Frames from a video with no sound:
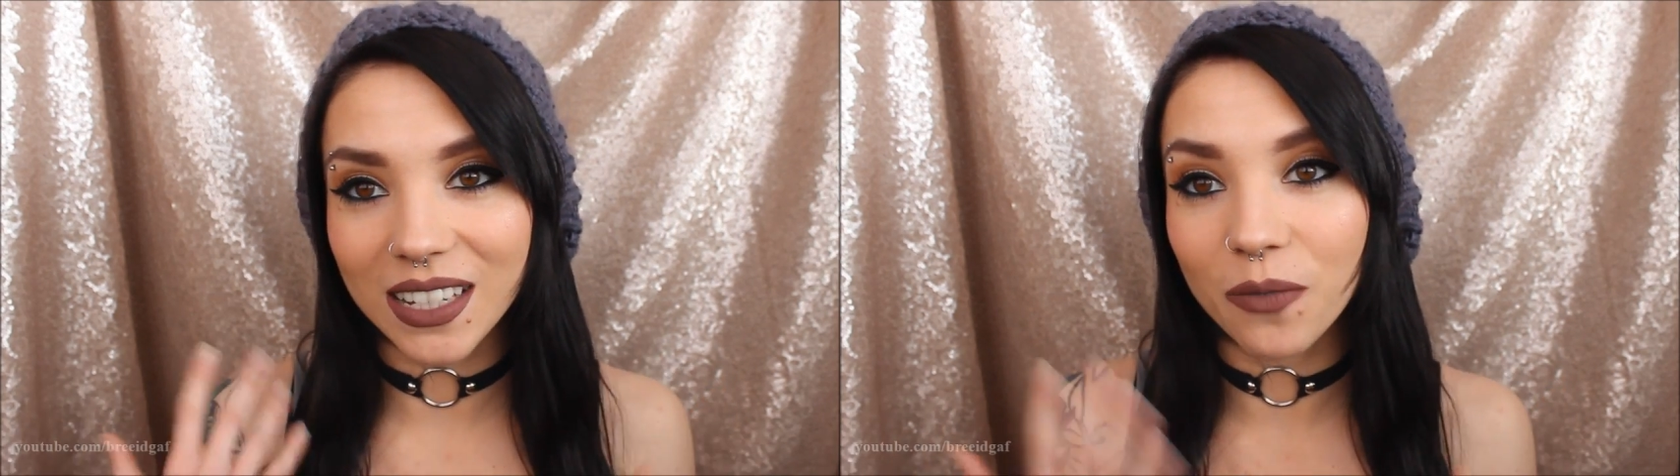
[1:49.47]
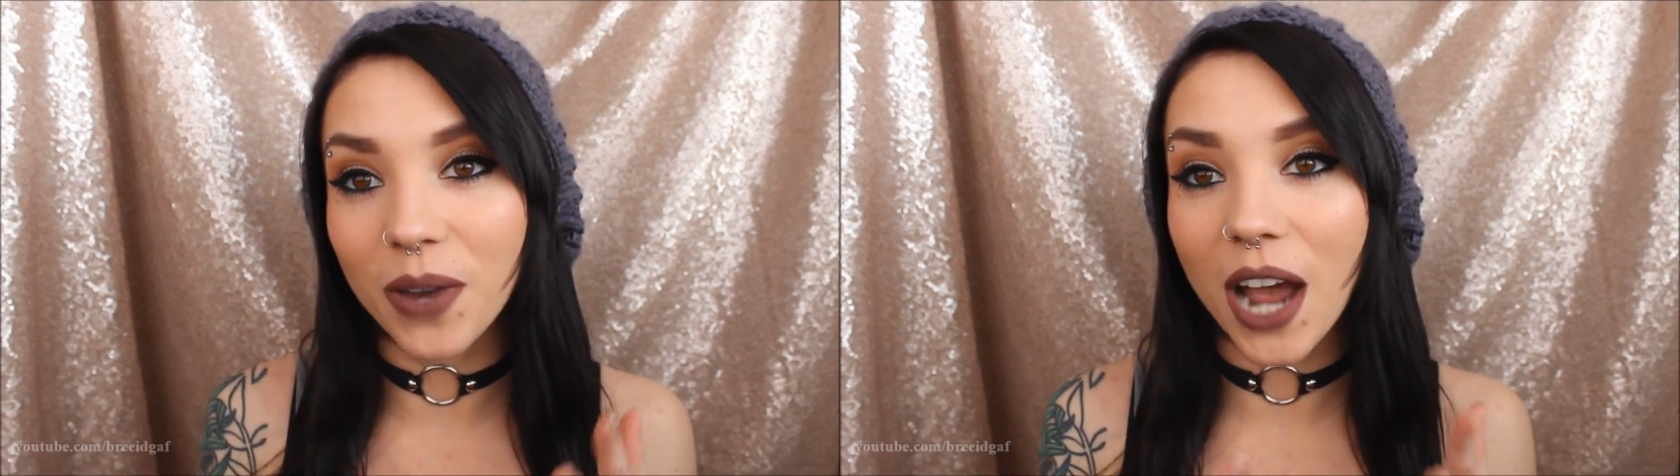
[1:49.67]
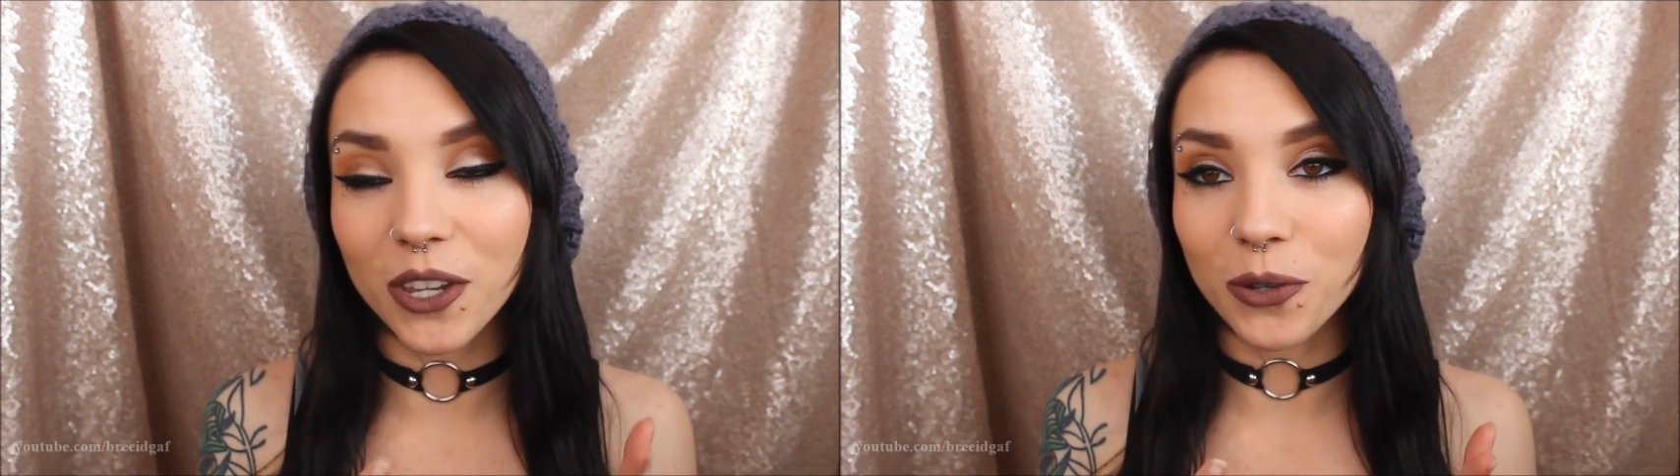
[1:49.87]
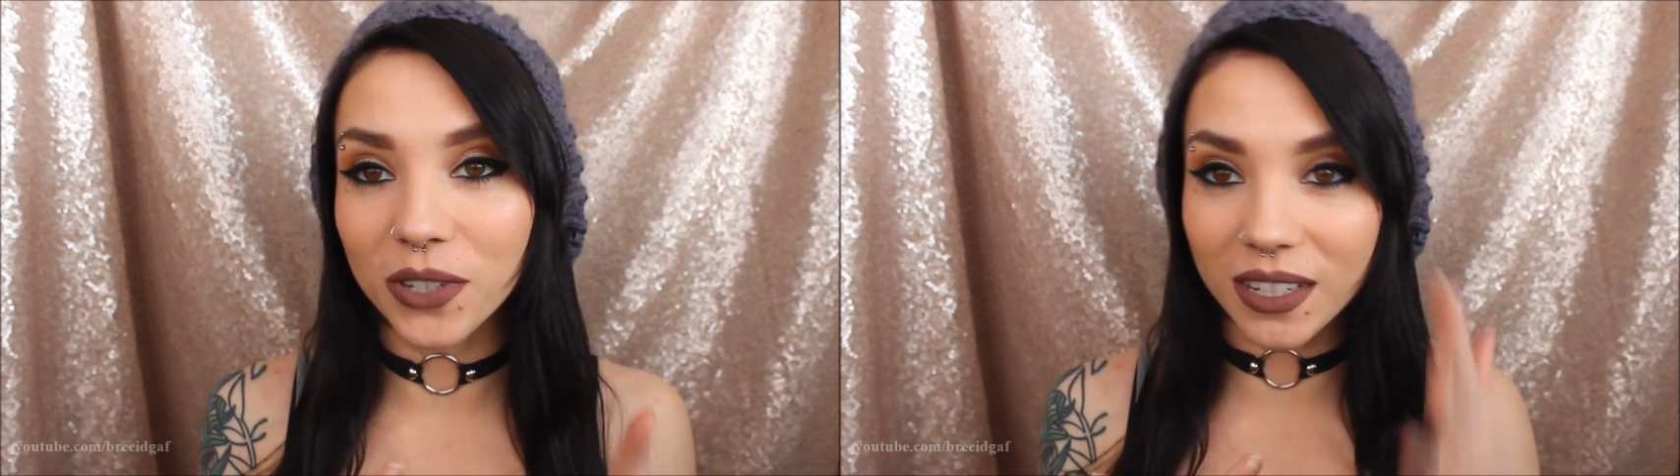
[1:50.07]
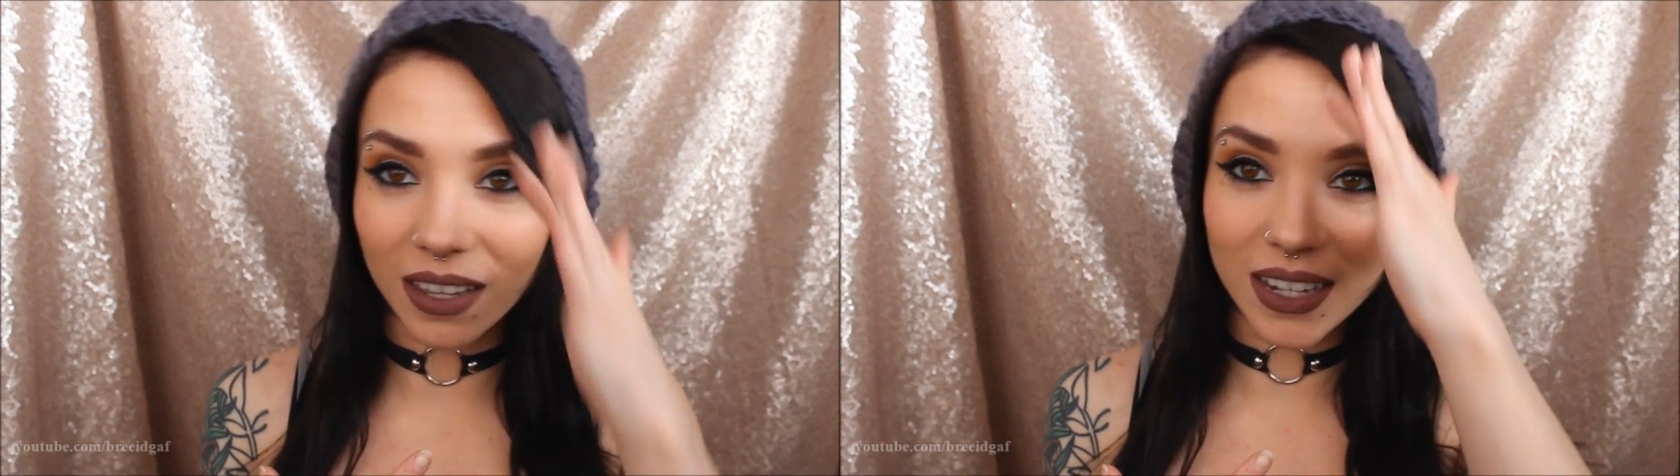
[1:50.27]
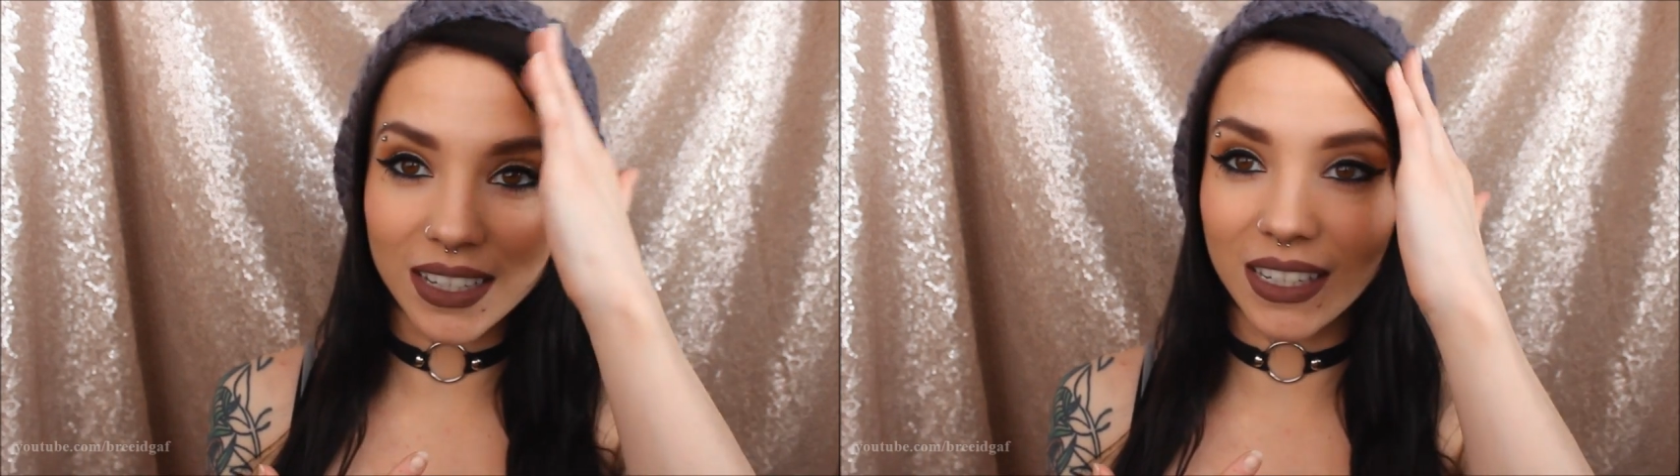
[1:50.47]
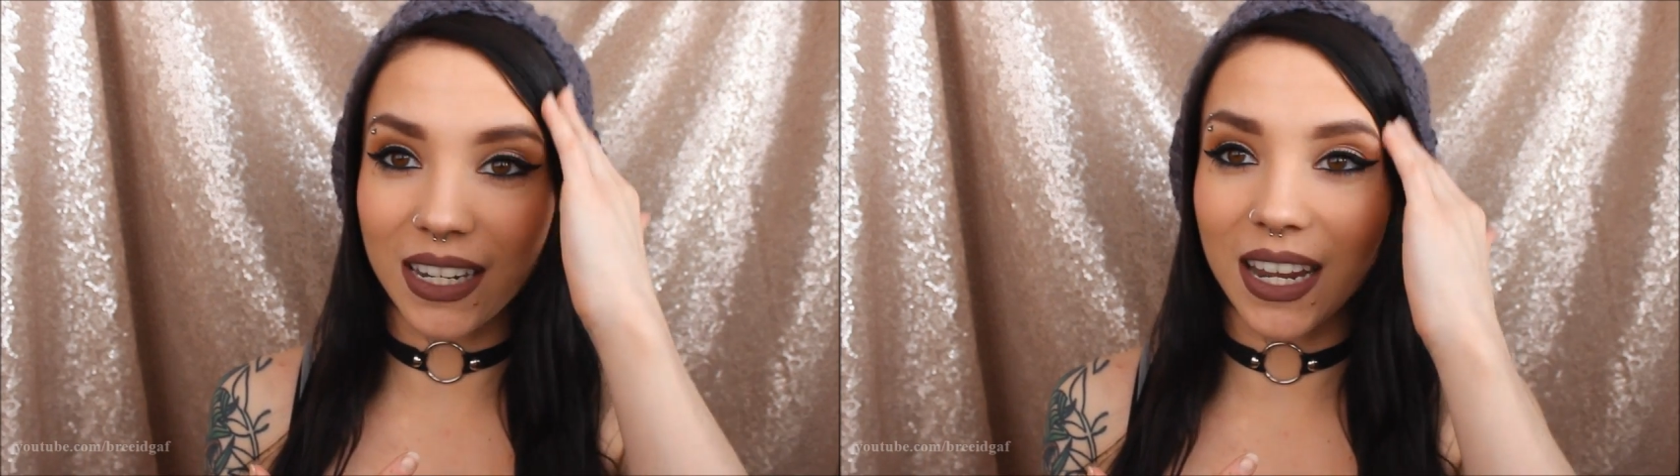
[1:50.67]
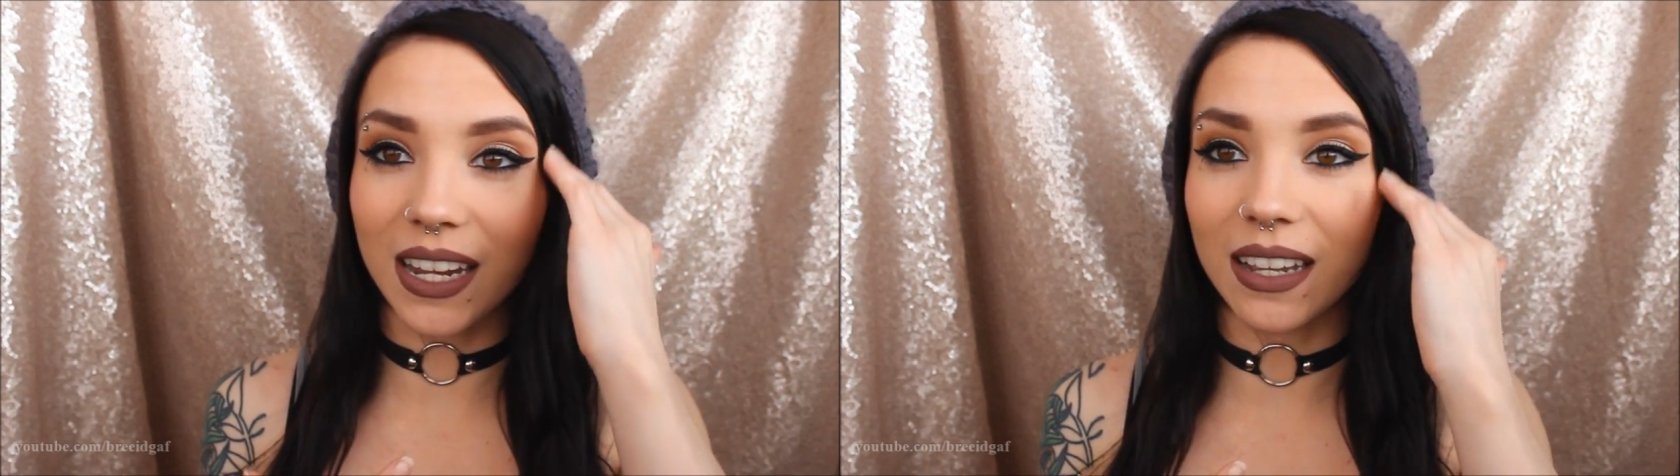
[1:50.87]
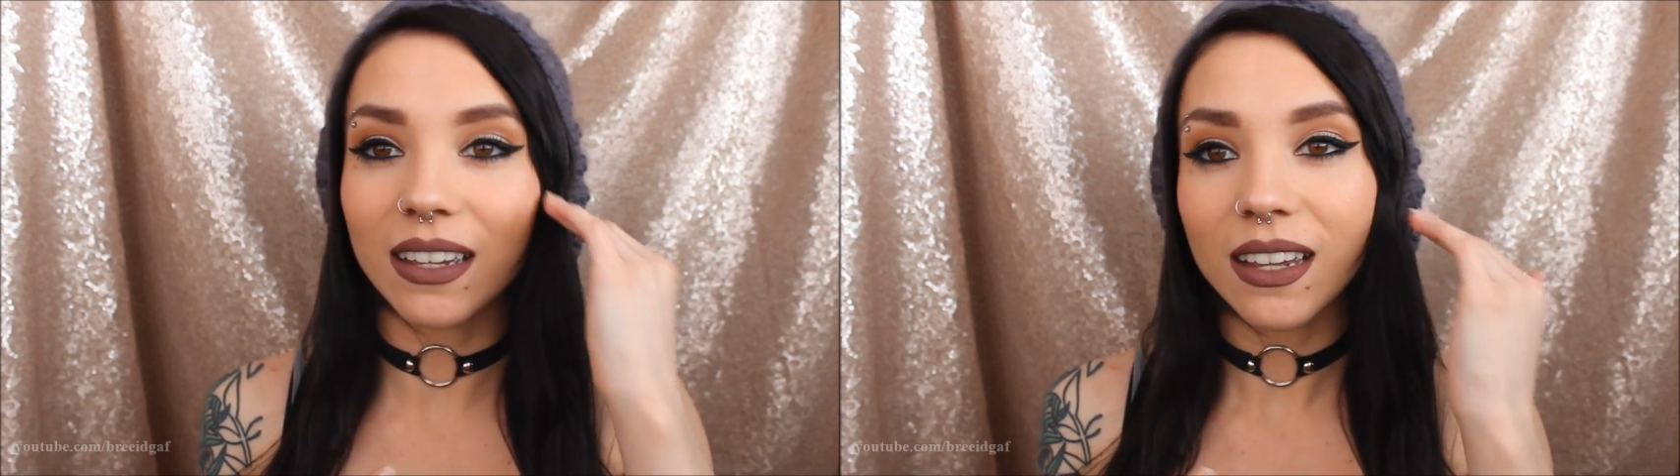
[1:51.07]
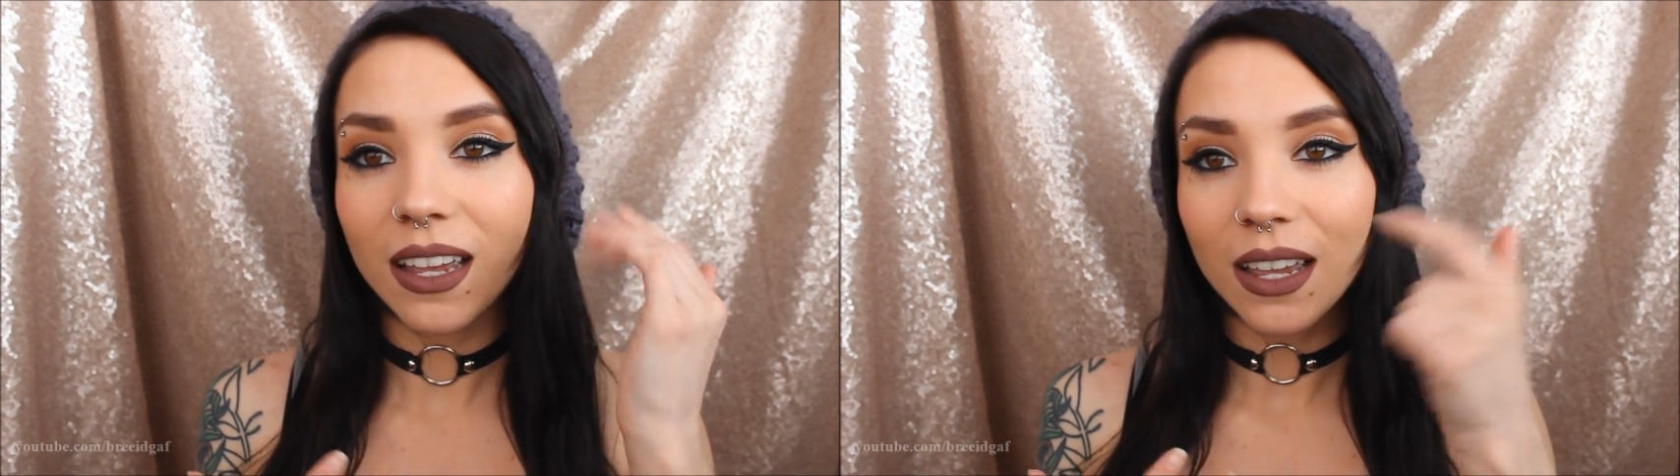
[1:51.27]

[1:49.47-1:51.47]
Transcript: because I'm not used to like seeing,